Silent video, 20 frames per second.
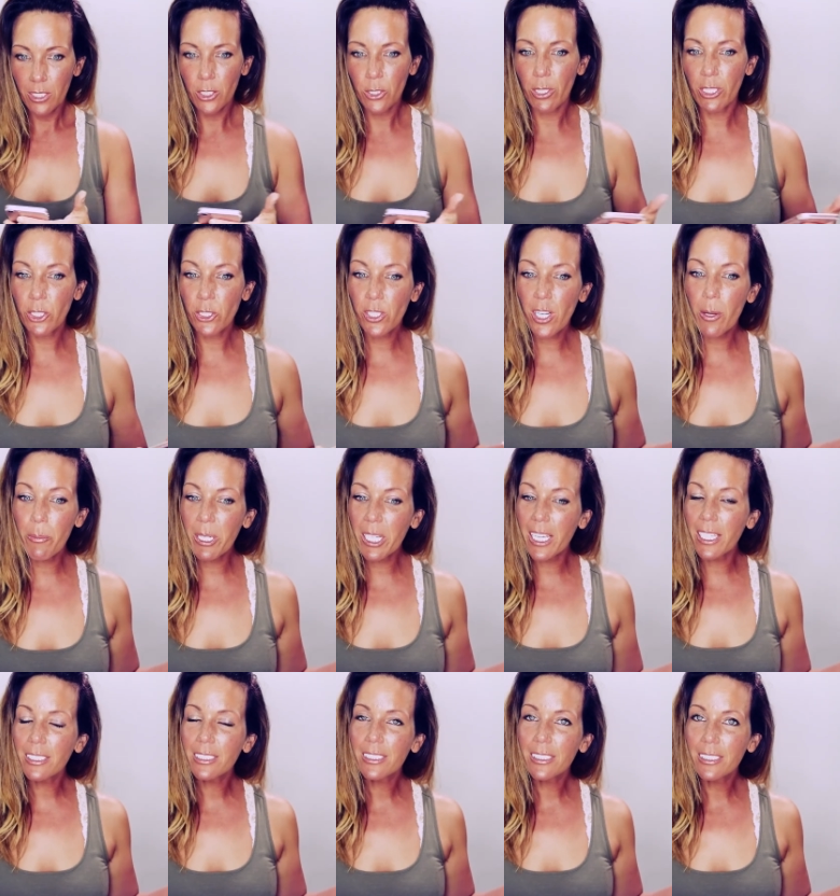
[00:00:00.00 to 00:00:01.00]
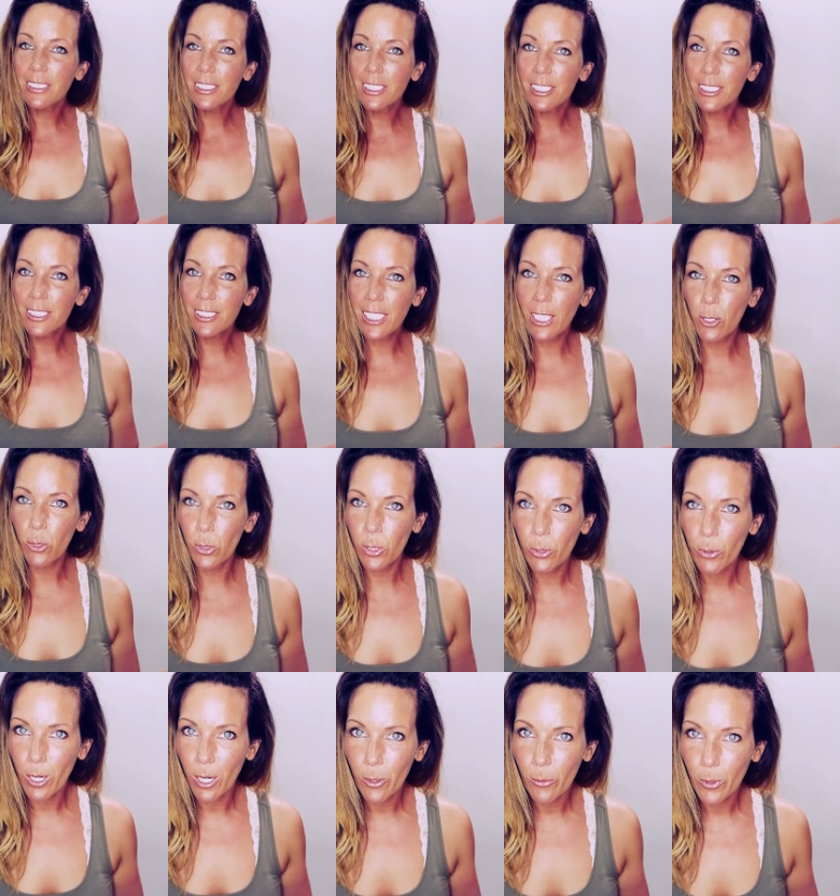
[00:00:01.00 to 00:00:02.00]
So as you're coming in, say who
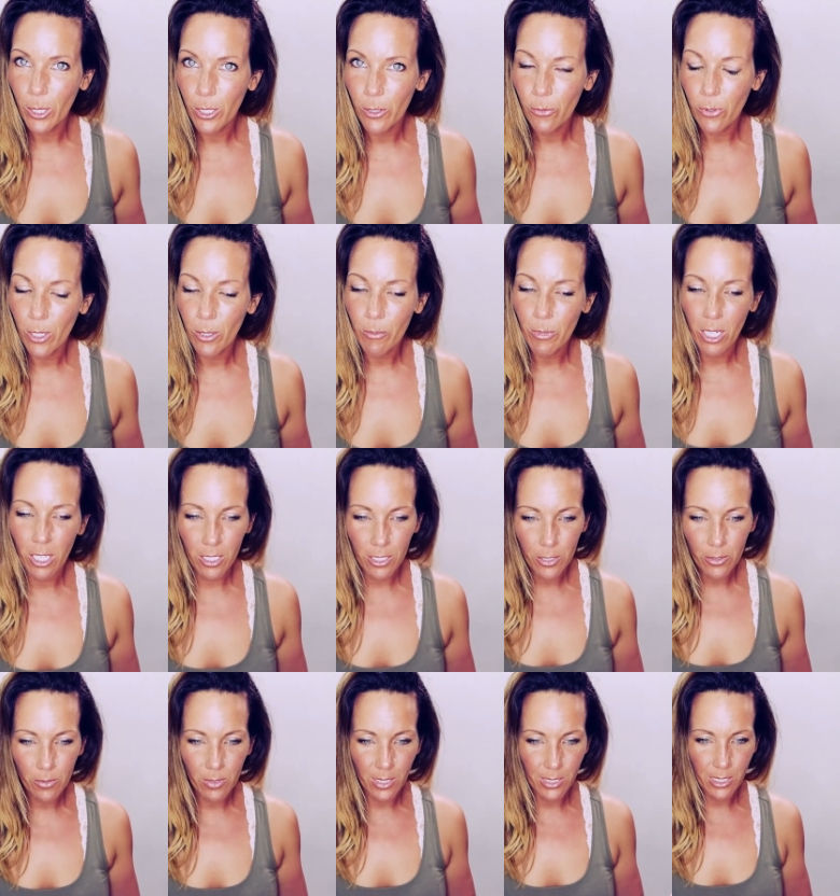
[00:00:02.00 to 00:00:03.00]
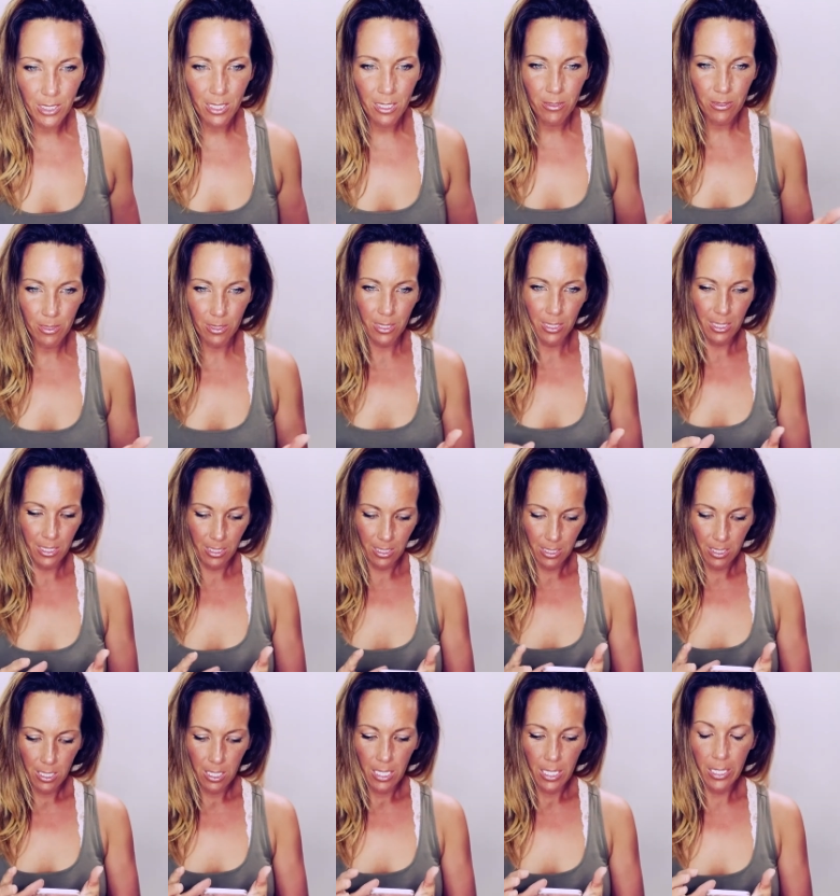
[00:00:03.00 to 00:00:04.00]
you are, where you're from, all of the fun stuff.
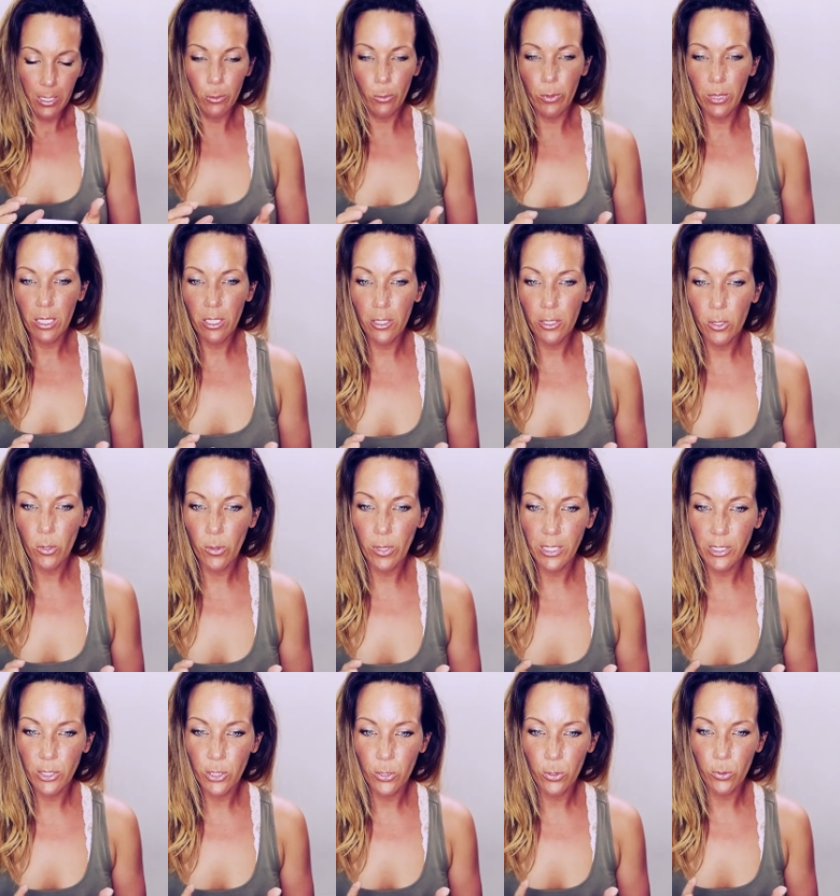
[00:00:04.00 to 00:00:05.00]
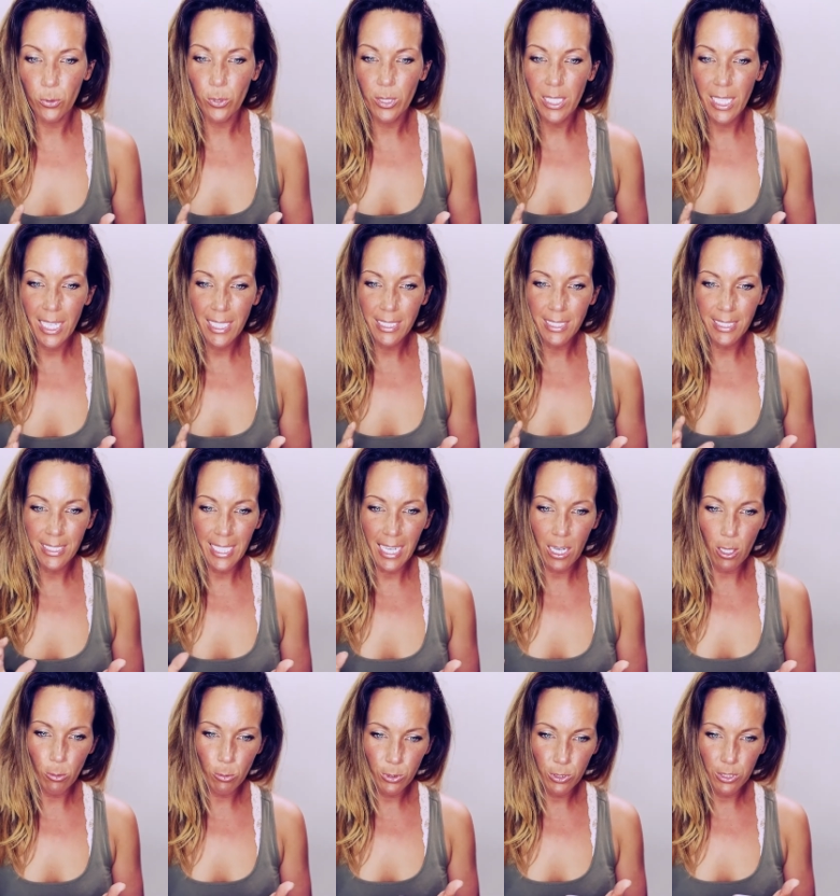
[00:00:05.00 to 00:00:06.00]
And we are going to get
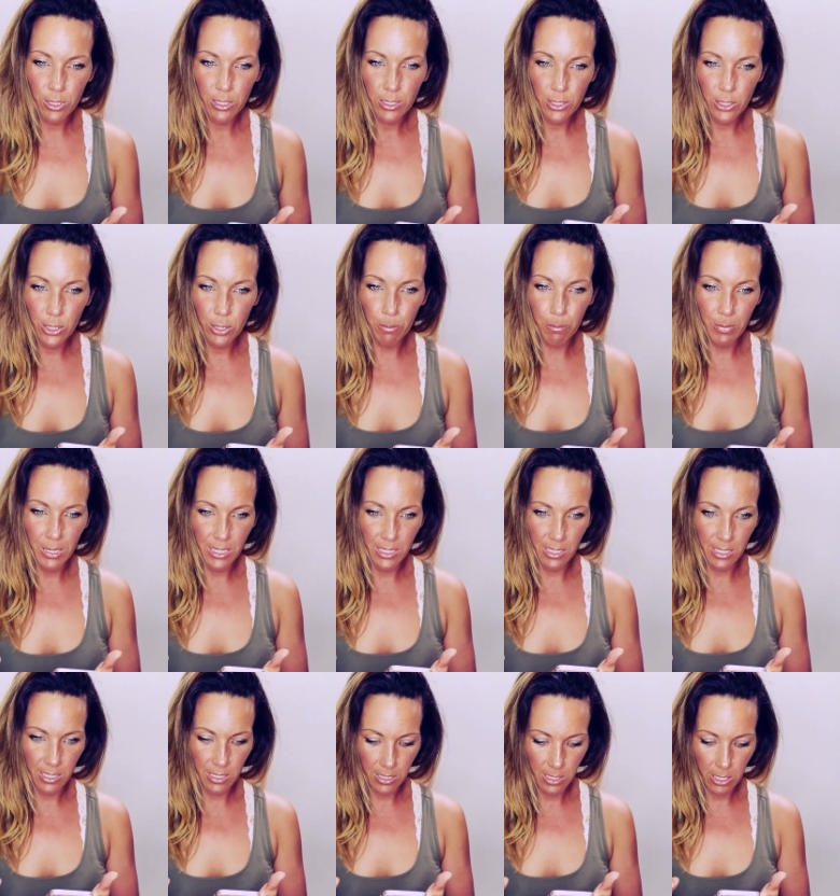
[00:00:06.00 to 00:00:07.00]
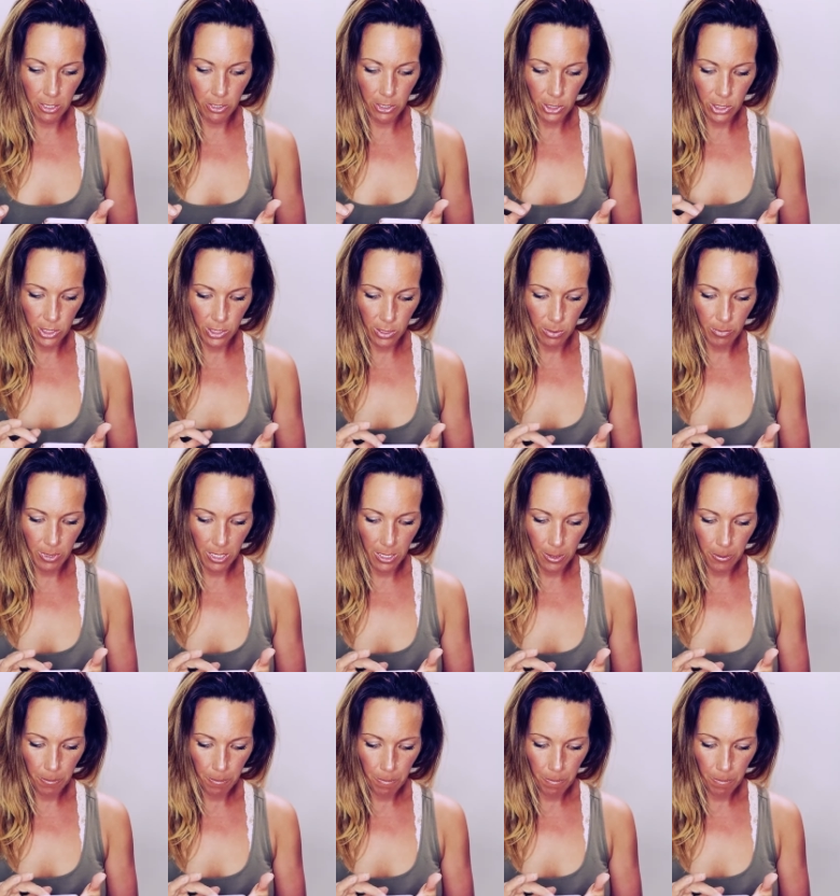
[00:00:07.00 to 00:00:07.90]
down to business here in just a minute.